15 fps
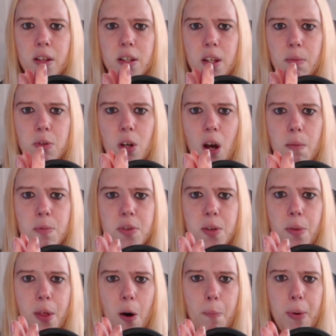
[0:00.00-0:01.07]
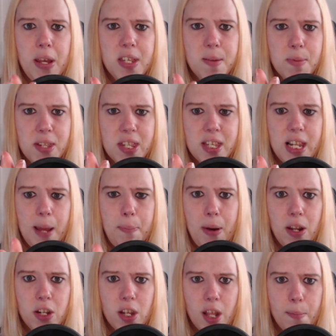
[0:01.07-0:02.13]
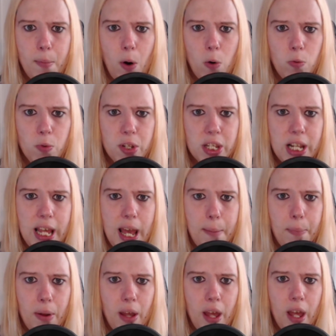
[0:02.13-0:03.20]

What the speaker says: sometimes there'll be some slippage, so the mold will slip